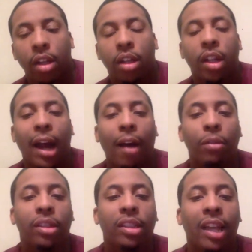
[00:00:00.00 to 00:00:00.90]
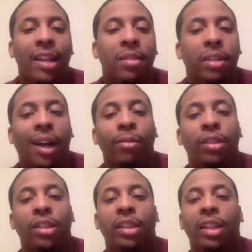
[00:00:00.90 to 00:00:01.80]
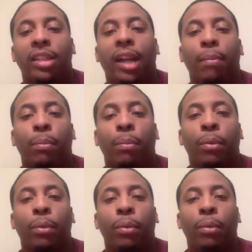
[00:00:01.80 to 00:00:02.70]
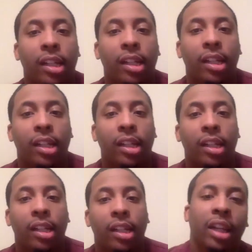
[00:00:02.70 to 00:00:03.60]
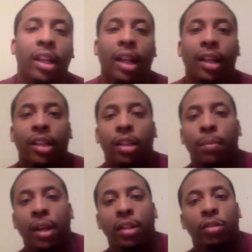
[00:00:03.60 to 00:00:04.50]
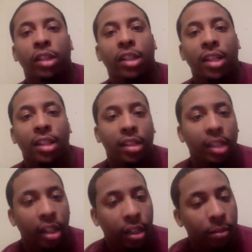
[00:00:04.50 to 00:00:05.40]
Now, last week. I was just saying Tom Brady. I wasn't saying like the Patriots as a team.